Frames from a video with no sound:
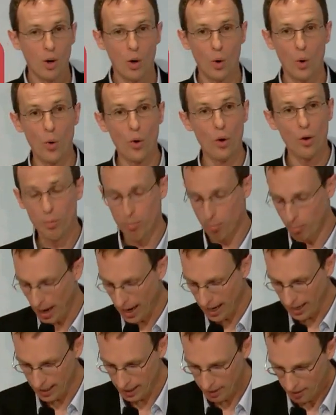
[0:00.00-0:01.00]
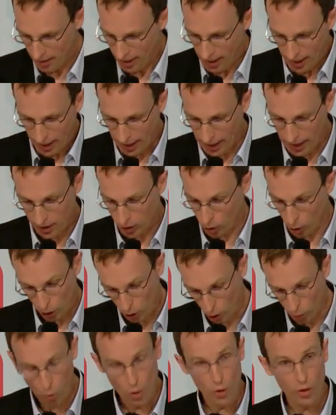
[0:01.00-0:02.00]
or by a
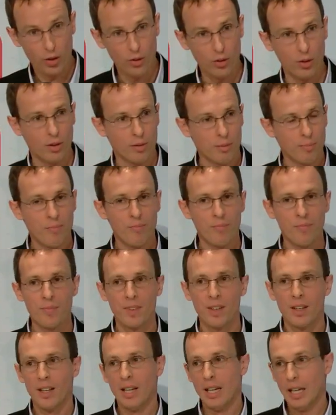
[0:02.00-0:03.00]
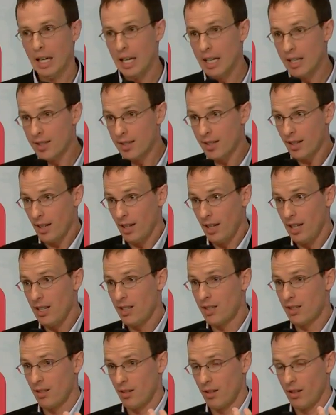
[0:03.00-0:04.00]
social worker. It
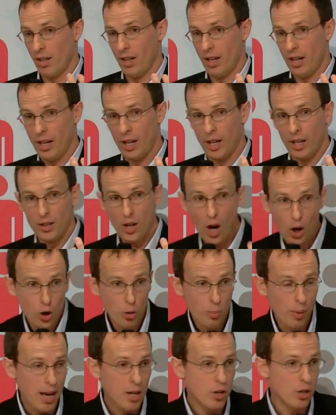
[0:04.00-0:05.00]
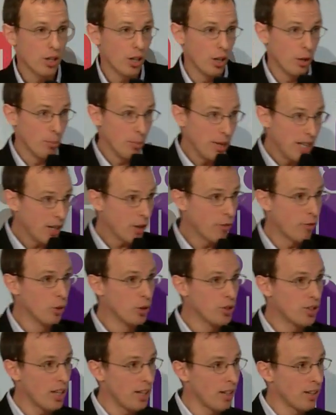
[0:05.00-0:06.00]
is an occupation in a meaningful
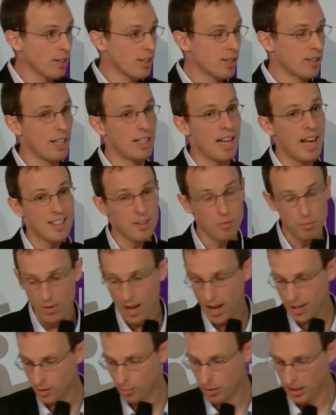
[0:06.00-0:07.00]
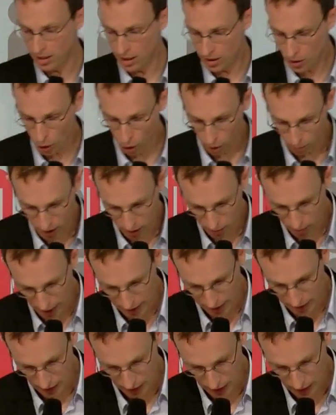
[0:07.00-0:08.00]
sense that has been determined
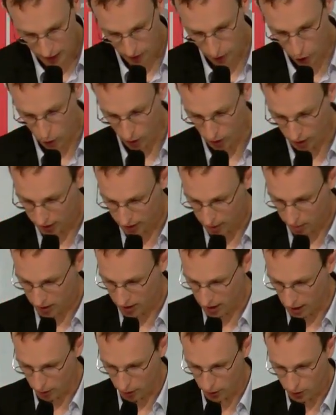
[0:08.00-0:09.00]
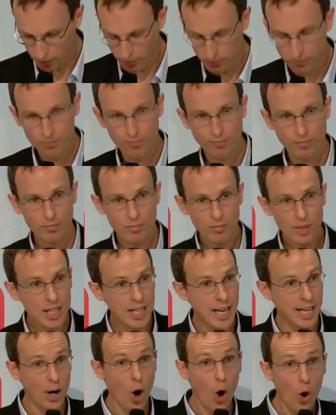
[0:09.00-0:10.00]
by the individuals themselves.
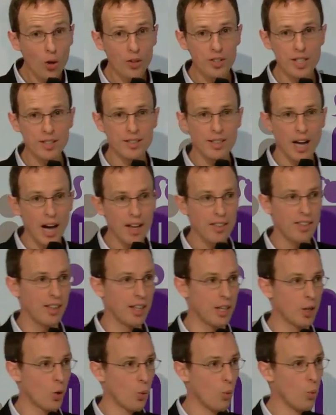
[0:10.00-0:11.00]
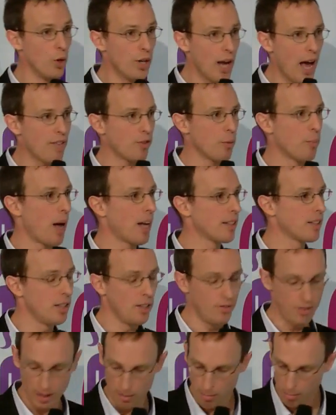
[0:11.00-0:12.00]
And all this, I think, would have a
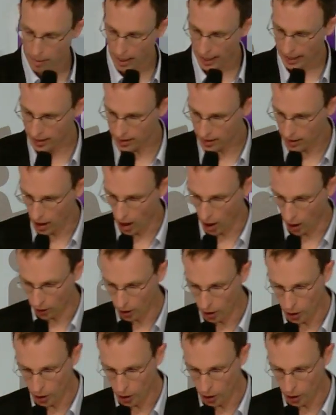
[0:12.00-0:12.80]
positive impact on